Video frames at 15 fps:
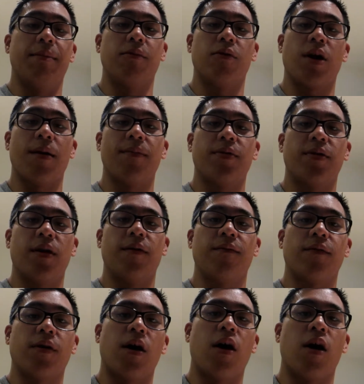grams
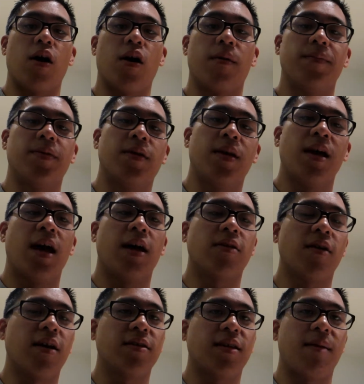of carbs. As
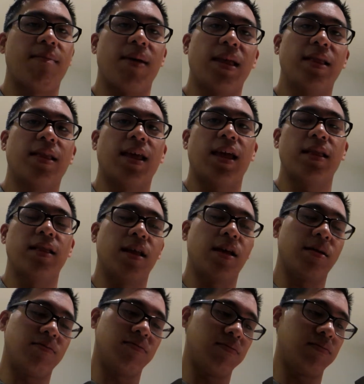long as I maintain the